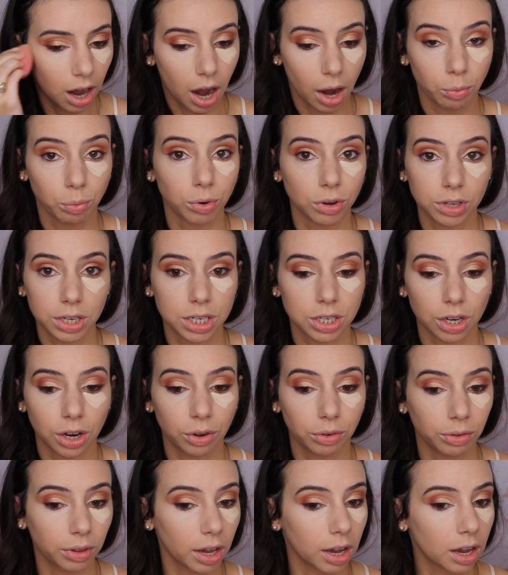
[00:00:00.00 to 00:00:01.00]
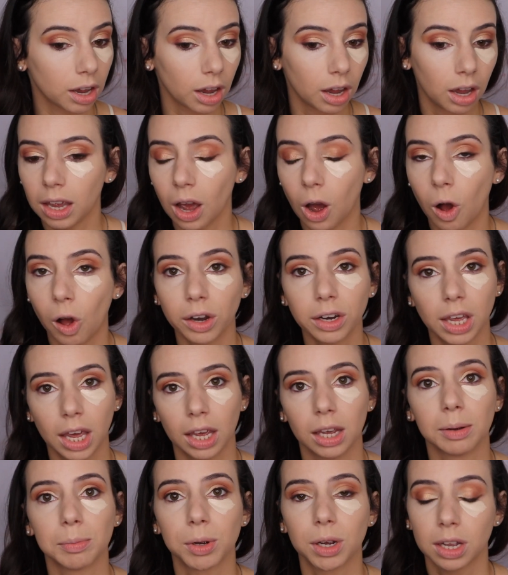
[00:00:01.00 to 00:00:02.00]
I really don't. Like, on
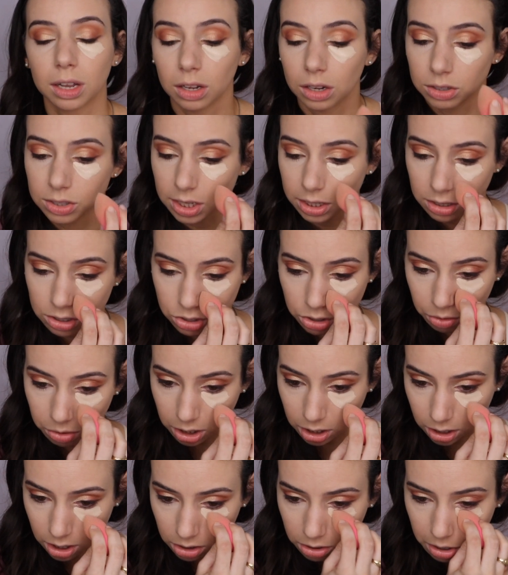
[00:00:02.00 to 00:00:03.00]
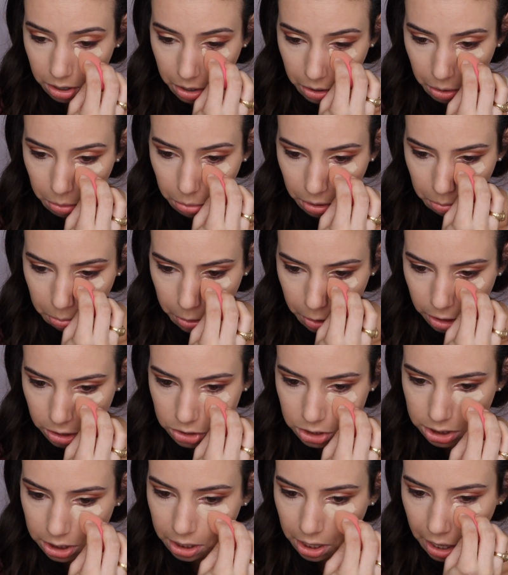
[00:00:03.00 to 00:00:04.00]
camera, it looks like I don't need another coat, but in
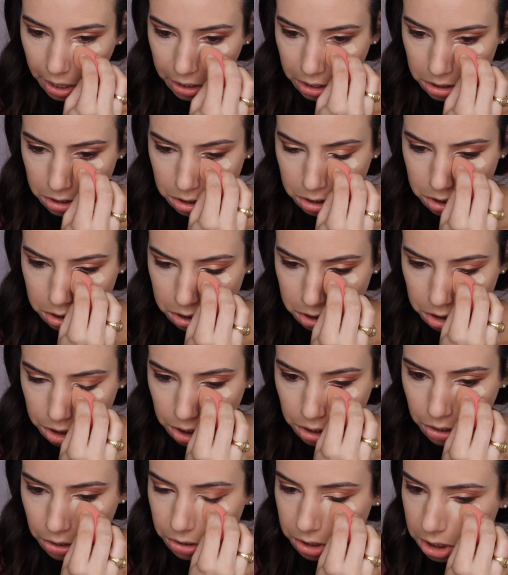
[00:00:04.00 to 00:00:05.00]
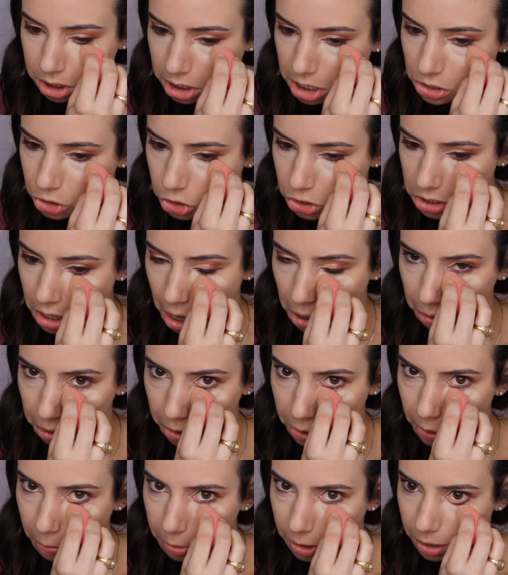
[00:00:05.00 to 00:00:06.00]
person, I can still see just a
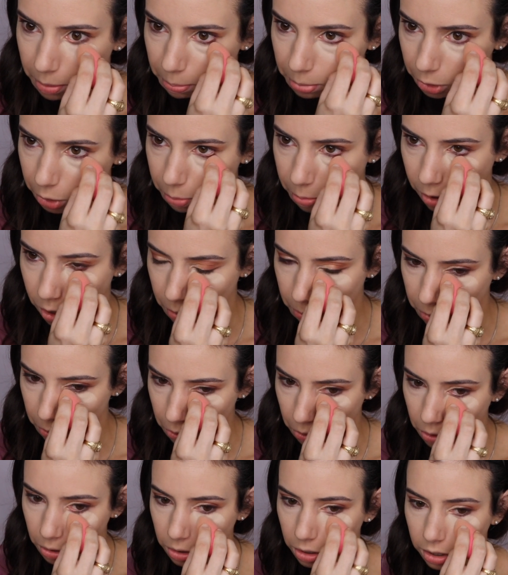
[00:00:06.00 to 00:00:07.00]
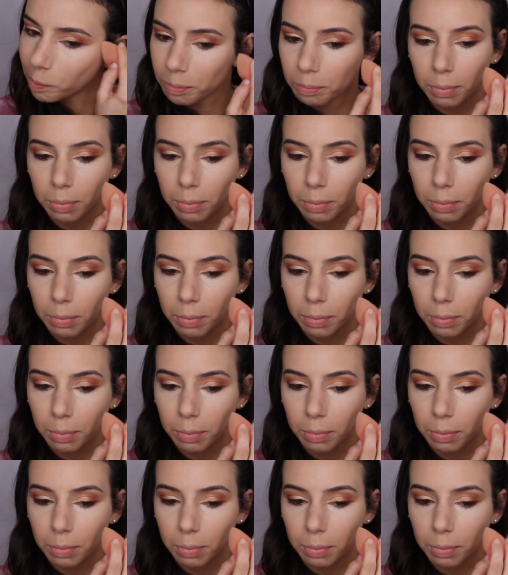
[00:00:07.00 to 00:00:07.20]
little bit of blue purple.